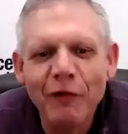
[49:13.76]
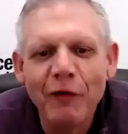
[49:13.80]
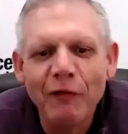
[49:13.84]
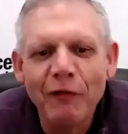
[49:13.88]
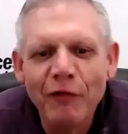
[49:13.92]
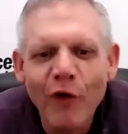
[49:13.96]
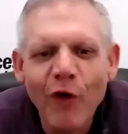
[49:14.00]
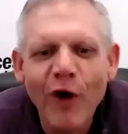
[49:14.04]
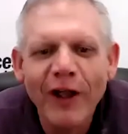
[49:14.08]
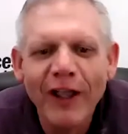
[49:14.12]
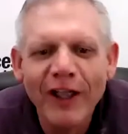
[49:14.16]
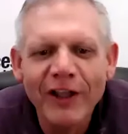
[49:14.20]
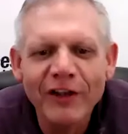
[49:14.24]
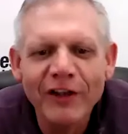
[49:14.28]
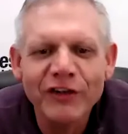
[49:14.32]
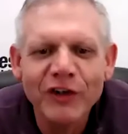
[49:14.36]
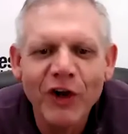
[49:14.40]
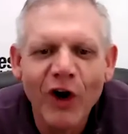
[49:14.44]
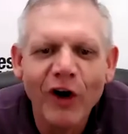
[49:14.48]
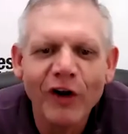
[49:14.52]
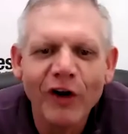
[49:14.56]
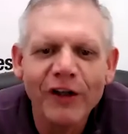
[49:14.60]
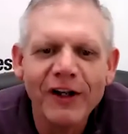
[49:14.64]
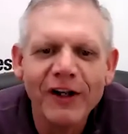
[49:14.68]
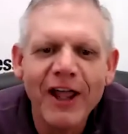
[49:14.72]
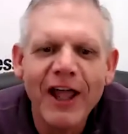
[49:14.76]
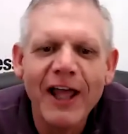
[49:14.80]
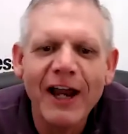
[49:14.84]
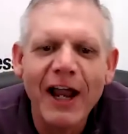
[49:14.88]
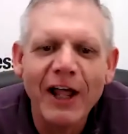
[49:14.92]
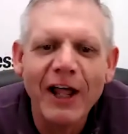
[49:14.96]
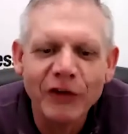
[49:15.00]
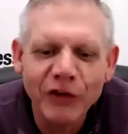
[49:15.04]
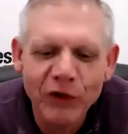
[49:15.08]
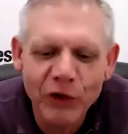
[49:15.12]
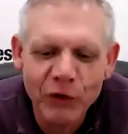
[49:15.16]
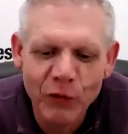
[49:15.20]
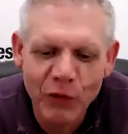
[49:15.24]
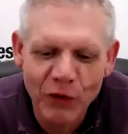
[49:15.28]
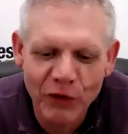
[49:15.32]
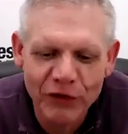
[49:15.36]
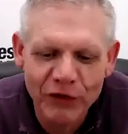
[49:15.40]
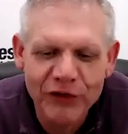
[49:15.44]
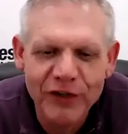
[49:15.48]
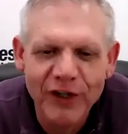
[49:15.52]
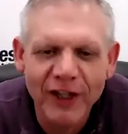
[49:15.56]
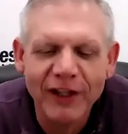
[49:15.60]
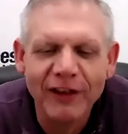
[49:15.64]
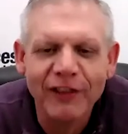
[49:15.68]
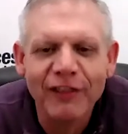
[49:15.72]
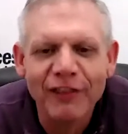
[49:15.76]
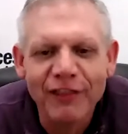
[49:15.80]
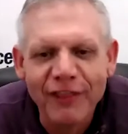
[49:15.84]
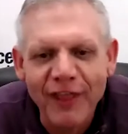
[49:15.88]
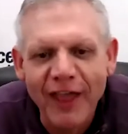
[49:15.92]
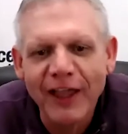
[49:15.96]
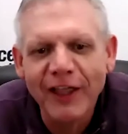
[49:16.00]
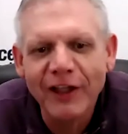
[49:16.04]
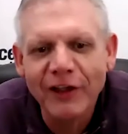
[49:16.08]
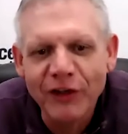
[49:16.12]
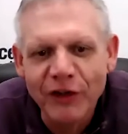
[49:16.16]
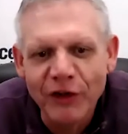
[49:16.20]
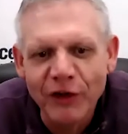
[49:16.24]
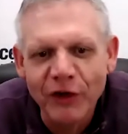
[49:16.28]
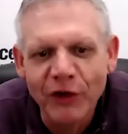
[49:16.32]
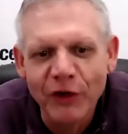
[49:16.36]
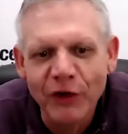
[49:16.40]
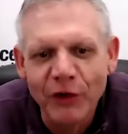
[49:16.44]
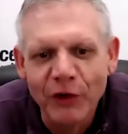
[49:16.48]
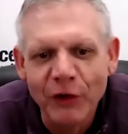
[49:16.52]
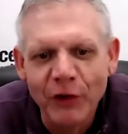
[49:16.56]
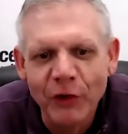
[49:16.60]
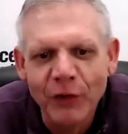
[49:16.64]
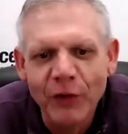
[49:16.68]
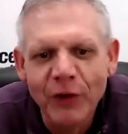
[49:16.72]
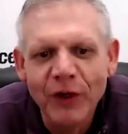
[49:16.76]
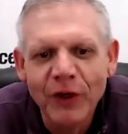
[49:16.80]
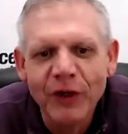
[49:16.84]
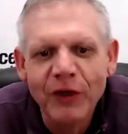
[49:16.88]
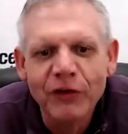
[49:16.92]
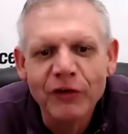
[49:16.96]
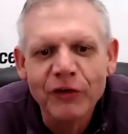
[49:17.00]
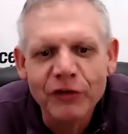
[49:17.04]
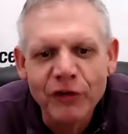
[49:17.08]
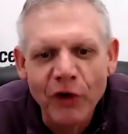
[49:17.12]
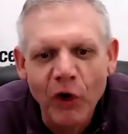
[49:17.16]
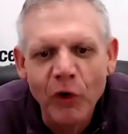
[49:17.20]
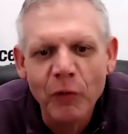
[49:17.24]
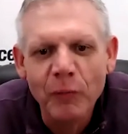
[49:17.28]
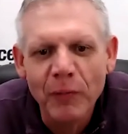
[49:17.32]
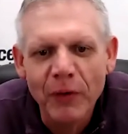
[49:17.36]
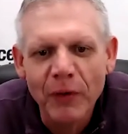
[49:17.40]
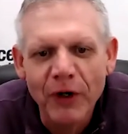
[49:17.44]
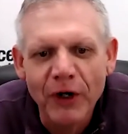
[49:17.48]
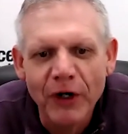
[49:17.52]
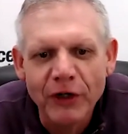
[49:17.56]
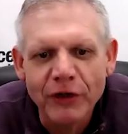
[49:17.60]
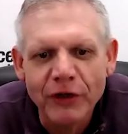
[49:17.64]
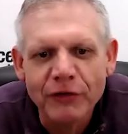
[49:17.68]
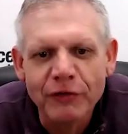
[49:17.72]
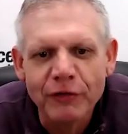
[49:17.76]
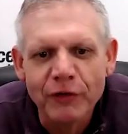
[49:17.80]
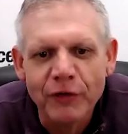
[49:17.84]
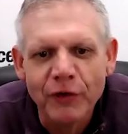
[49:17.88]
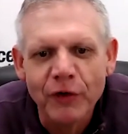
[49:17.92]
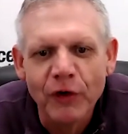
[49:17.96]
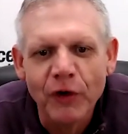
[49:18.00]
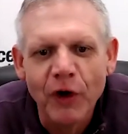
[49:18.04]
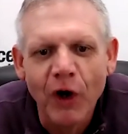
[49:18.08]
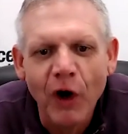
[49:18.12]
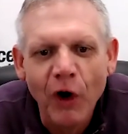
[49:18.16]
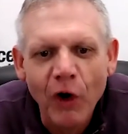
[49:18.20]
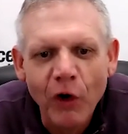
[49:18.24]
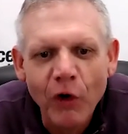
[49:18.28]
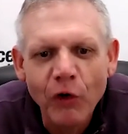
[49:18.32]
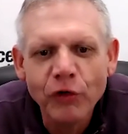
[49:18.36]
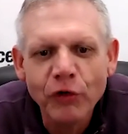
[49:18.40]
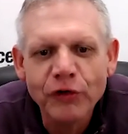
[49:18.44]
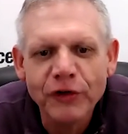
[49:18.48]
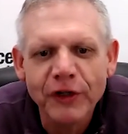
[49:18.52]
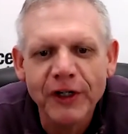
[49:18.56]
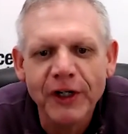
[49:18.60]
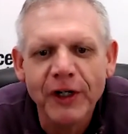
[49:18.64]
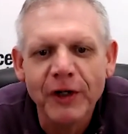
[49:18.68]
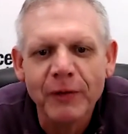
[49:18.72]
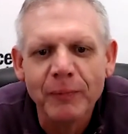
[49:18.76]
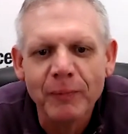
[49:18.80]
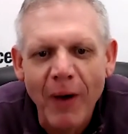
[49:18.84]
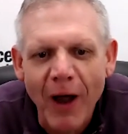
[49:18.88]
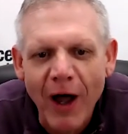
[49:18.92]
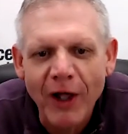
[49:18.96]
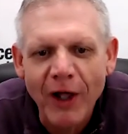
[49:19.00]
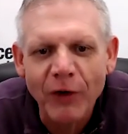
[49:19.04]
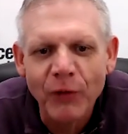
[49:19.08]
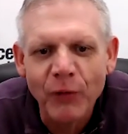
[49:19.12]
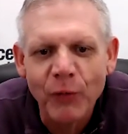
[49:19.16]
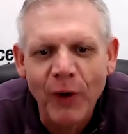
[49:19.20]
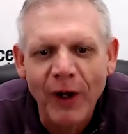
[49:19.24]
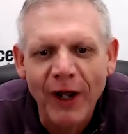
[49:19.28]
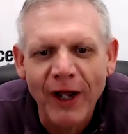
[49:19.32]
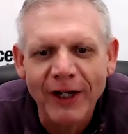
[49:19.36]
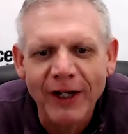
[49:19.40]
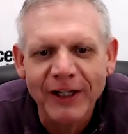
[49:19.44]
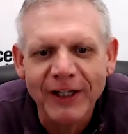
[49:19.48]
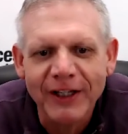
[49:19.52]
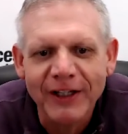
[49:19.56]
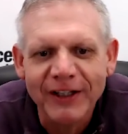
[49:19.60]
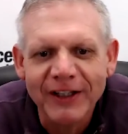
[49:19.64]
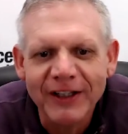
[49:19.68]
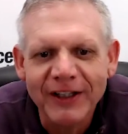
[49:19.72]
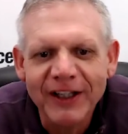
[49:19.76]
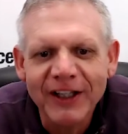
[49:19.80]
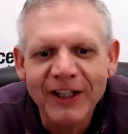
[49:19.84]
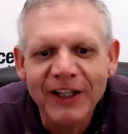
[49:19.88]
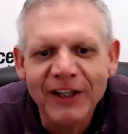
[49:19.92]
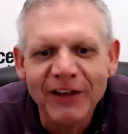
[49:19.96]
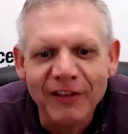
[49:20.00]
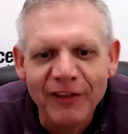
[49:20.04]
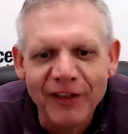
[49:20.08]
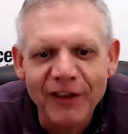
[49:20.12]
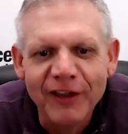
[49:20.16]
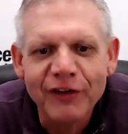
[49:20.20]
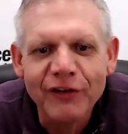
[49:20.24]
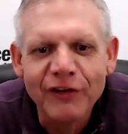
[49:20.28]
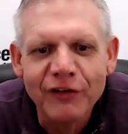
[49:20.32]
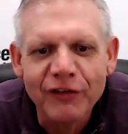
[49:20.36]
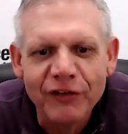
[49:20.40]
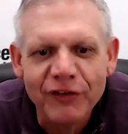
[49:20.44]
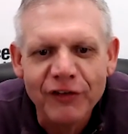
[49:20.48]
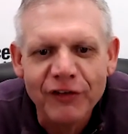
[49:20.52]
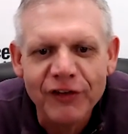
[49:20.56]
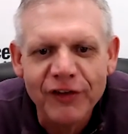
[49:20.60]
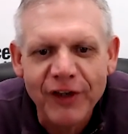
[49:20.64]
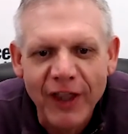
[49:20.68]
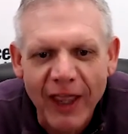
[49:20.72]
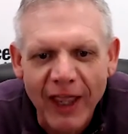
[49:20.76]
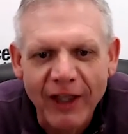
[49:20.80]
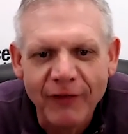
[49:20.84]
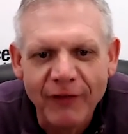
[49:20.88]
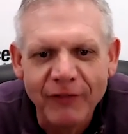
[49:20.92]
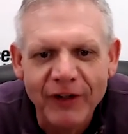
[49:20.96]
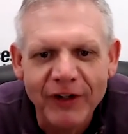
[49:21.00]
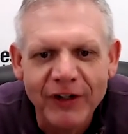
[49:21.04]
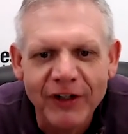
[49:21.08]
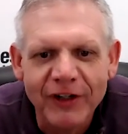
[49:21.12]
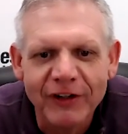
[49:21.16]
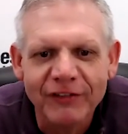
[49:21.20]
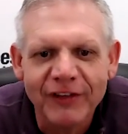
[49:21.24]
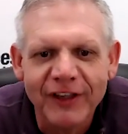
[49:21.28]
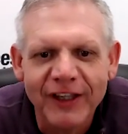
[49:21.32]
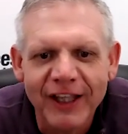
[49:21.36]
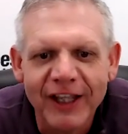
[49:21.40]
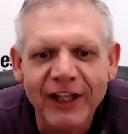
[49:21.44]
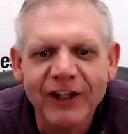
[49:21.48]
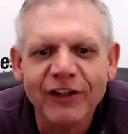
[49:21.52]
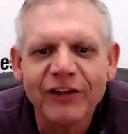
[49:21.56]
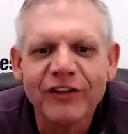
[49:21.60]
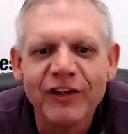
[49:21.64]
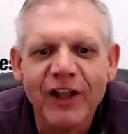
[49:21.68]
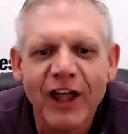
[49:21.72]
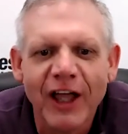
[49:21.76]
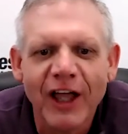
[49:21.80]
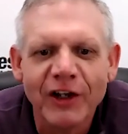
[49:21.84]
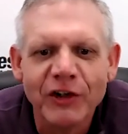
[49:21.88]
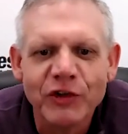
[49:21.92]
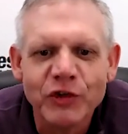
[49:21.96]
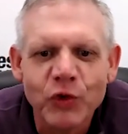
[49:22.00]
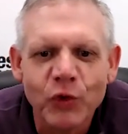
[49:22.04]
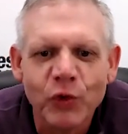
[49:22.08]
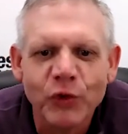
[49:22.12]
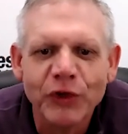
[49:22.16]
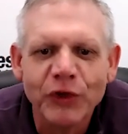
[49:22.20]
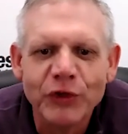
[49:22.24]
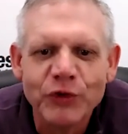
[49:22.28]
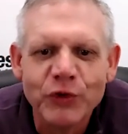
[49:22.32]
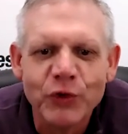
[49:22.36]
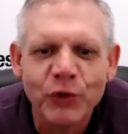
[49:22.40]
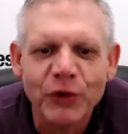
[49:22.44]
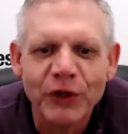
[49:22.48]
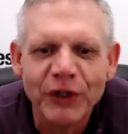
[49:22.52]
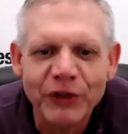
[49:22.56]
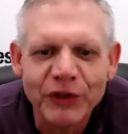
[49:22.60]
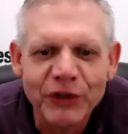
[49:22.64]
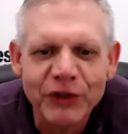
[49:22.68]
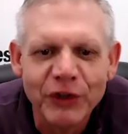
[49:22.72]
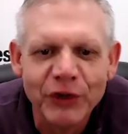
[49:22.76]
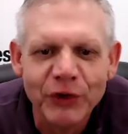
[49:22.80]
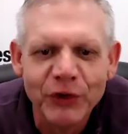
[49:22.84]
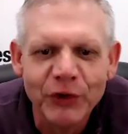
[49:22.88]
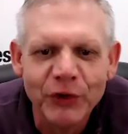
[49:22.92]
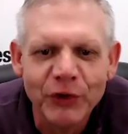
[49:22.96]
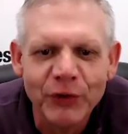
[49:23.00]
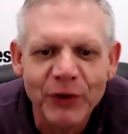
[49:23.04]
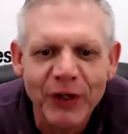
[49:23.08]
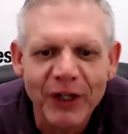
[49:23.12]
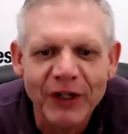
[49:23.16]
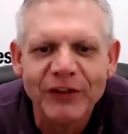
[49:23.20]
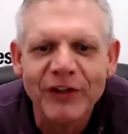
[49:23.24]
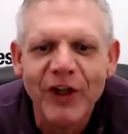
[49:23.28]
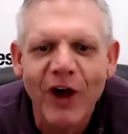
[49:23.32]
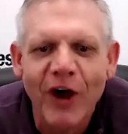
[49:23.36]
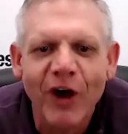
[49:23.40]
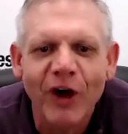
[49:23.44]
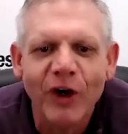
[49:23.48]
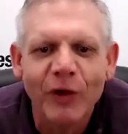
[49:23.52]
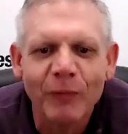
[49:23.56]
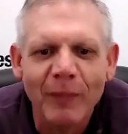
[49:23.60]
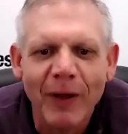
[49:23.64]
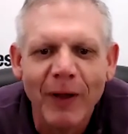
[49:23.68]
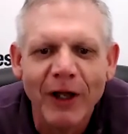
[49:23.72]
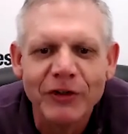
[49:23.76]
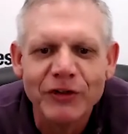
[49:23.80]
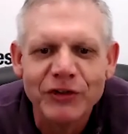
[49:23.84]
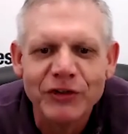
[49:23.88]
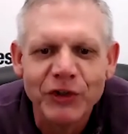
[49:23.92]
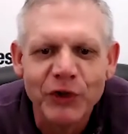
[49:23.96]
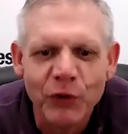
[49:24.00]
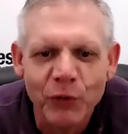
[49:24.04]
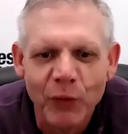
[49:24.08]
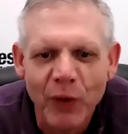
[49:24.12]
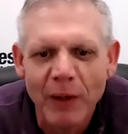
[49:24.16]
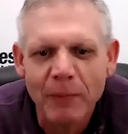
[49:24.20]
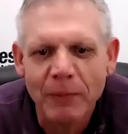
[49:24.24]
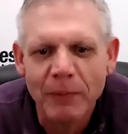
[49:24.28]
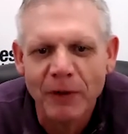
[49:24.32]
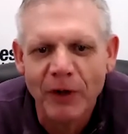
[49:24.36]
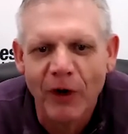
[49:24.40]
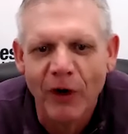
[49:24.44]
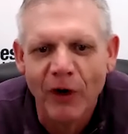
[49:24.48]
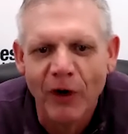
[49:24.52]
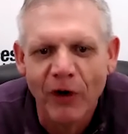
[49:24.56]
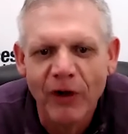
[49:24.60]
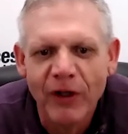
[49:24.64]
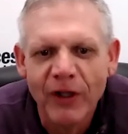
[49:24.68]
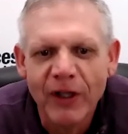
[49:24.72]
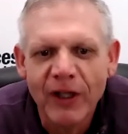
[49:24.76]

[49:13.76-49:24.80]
before I get started on that, I do want to say thank you so much for hosting and moderating this segment of the Insight 2022 It's All About You webinar.